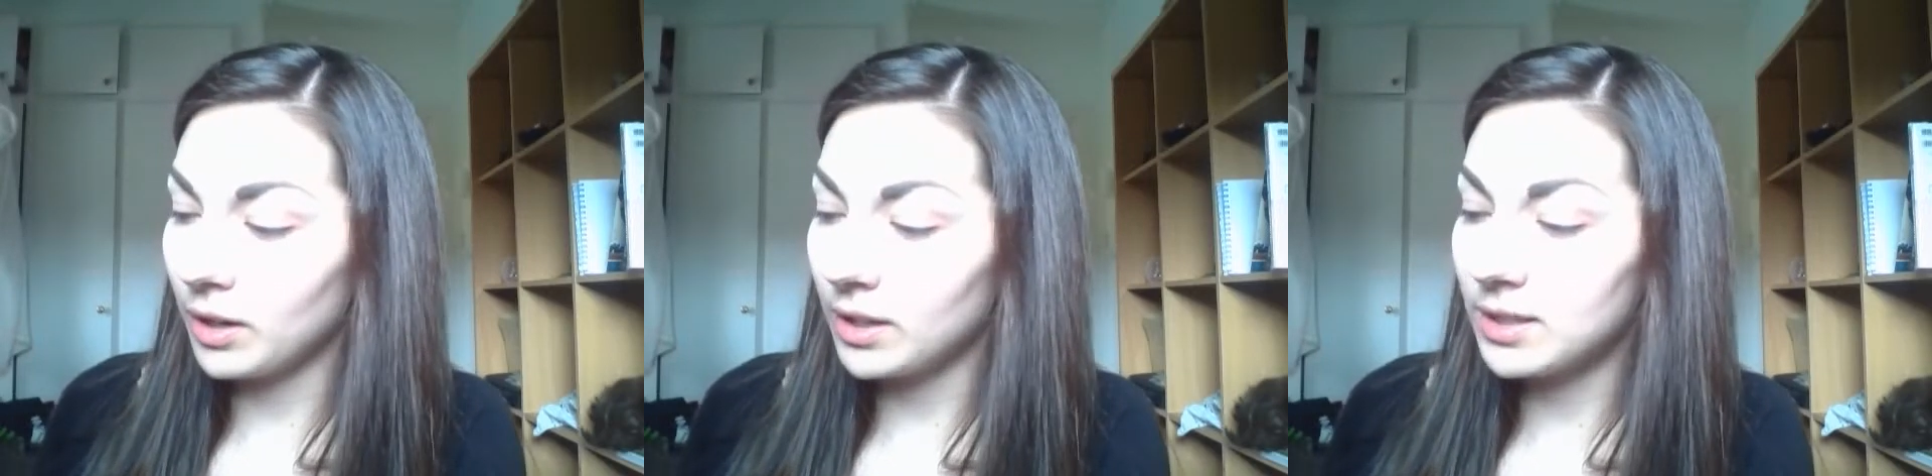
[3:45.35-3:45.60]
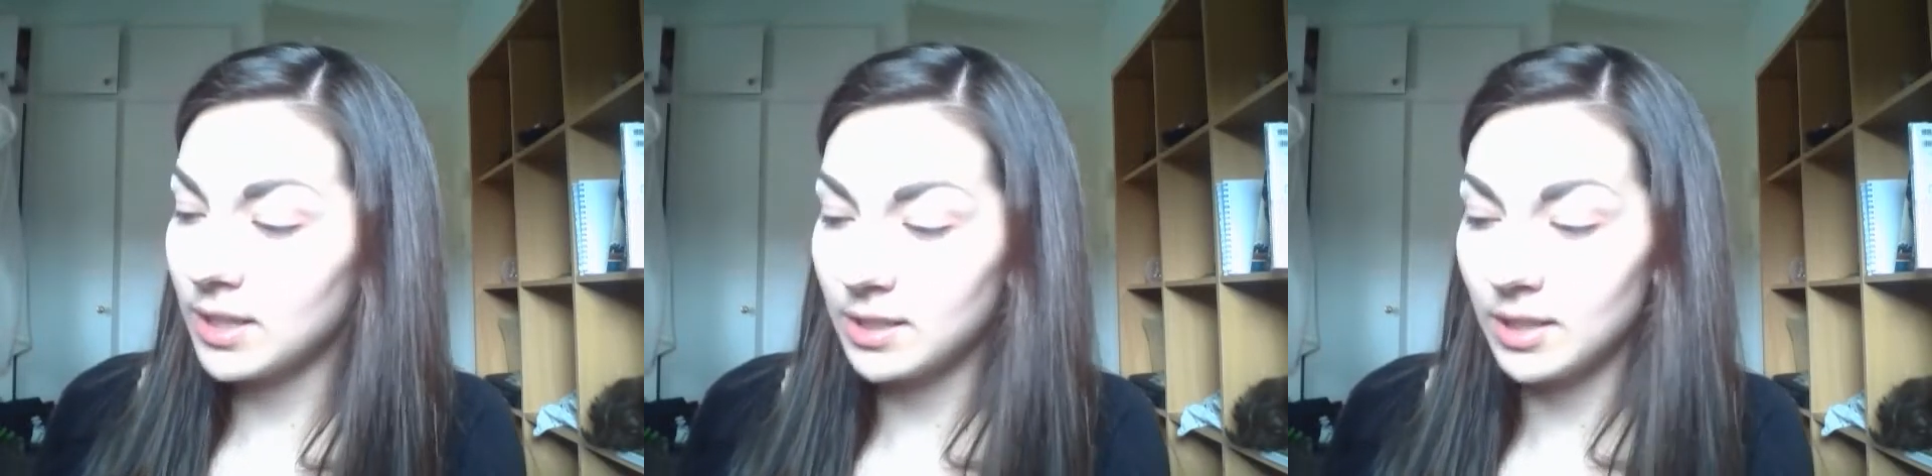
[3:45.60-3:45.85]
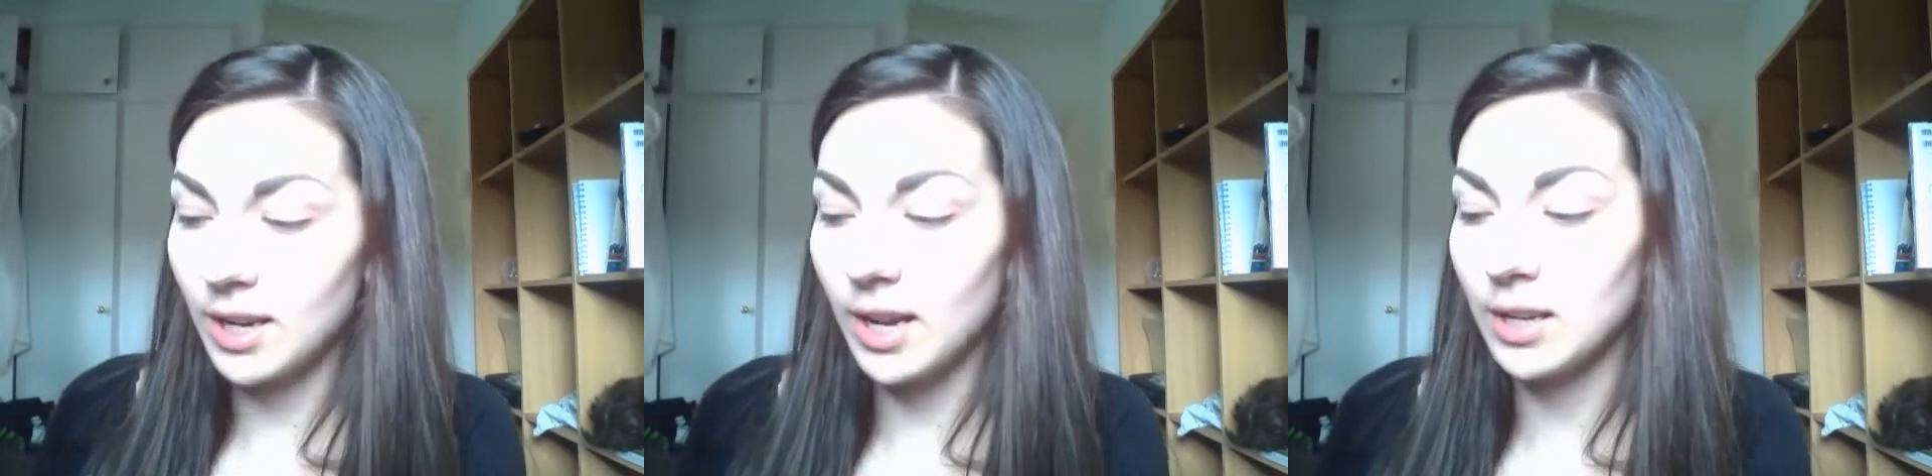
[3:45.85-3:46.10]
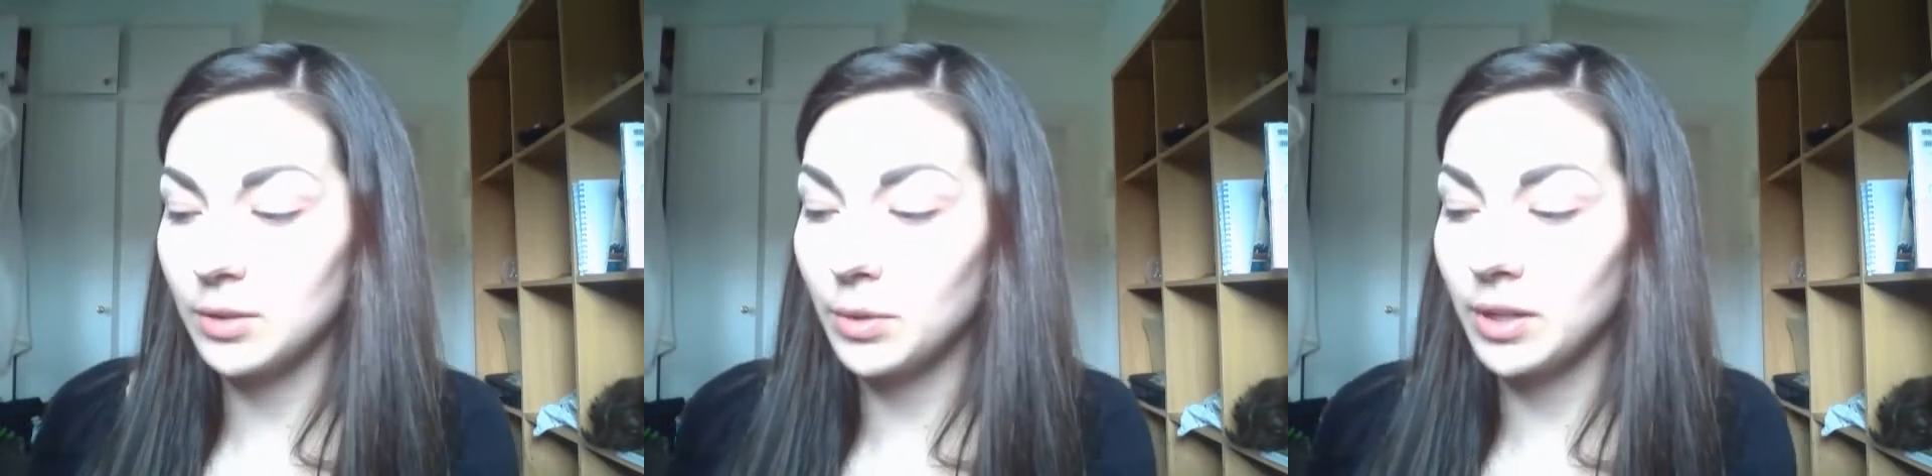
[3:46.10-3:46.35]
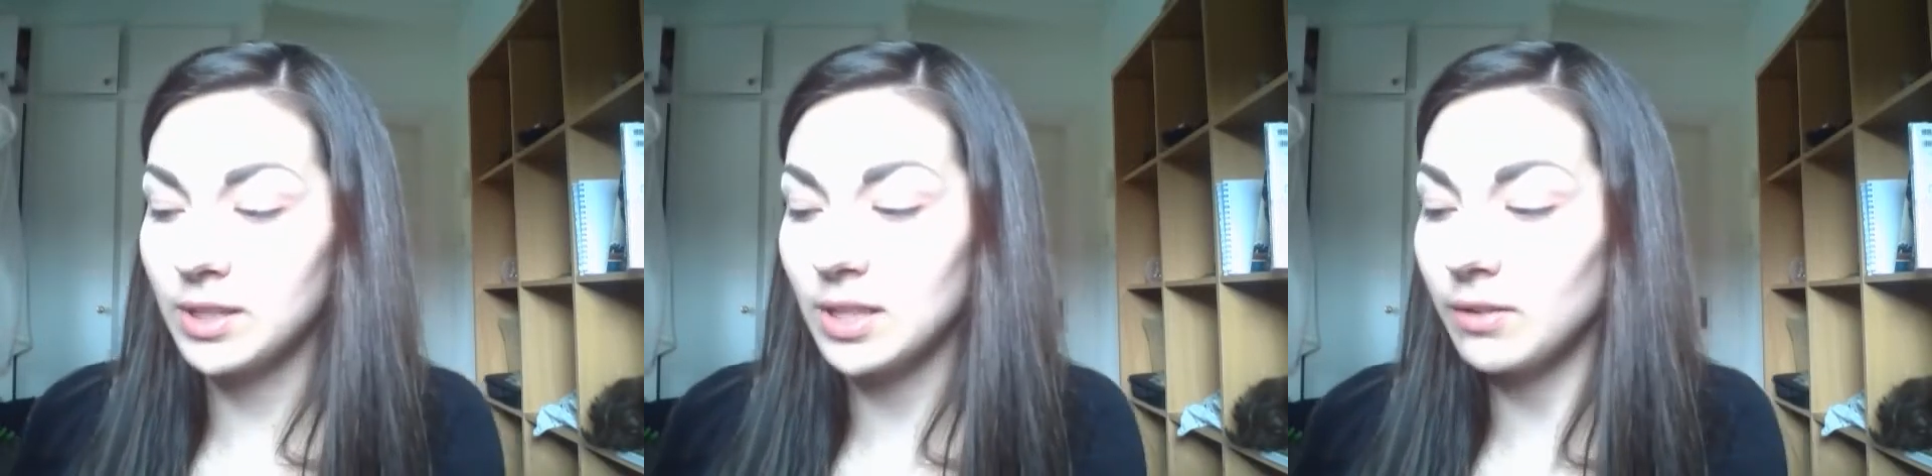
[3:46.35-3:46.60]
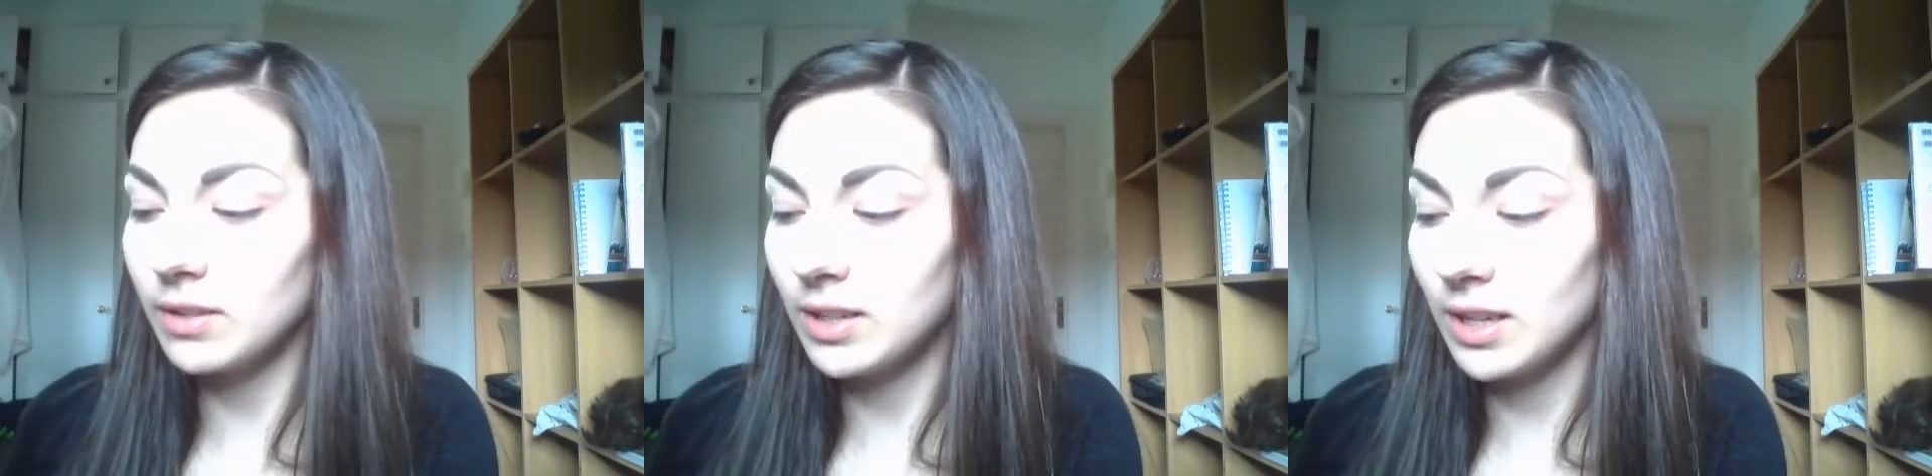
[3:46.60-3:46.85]
and it says that I had
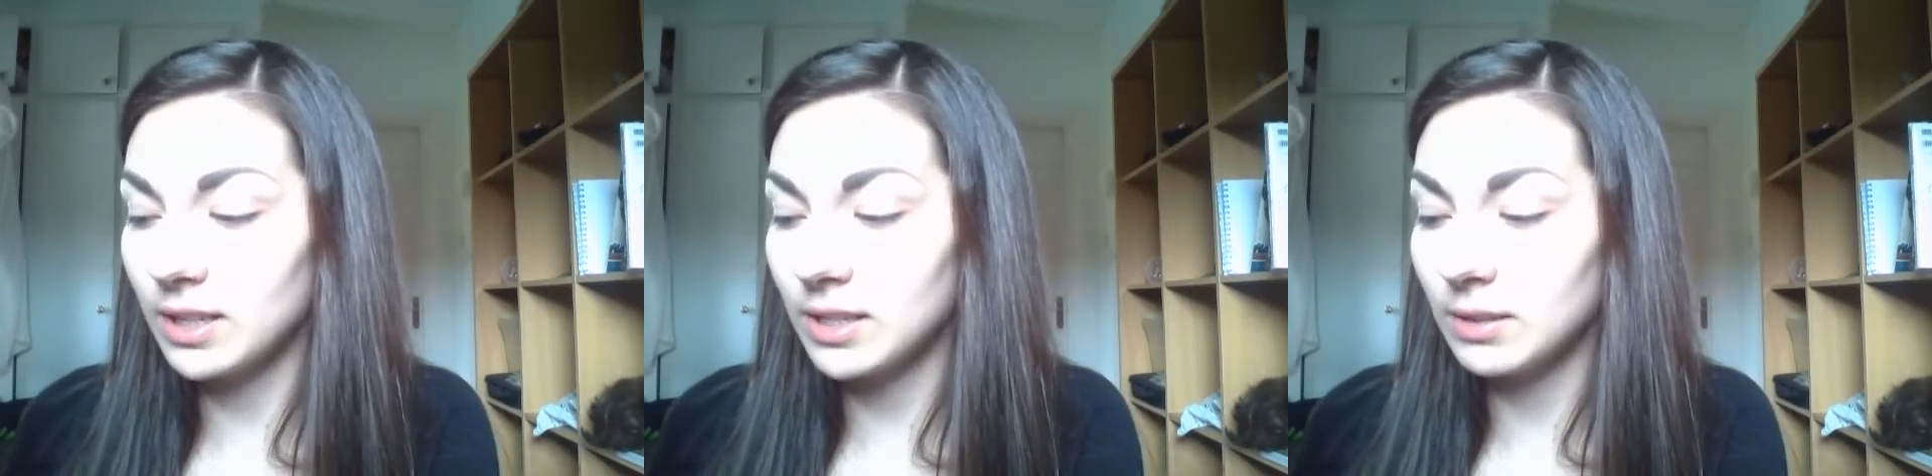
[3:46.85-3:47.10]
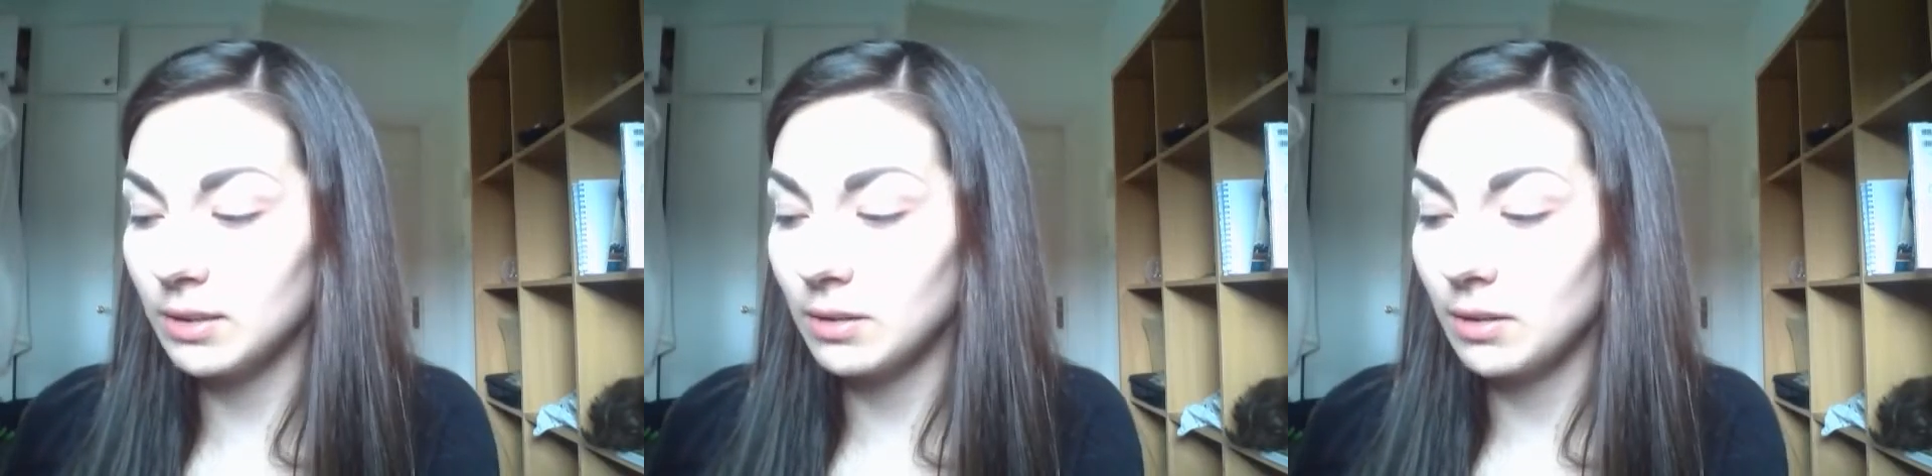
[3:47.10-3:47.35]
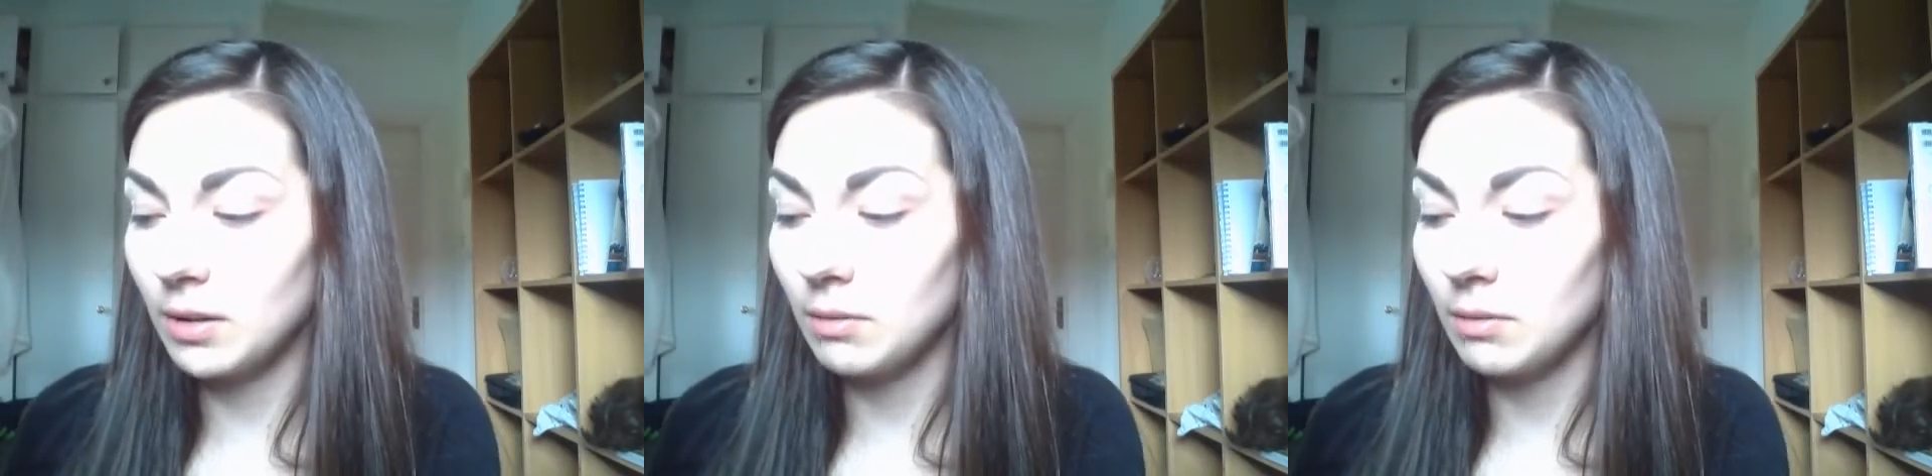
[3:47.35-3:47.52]
27 days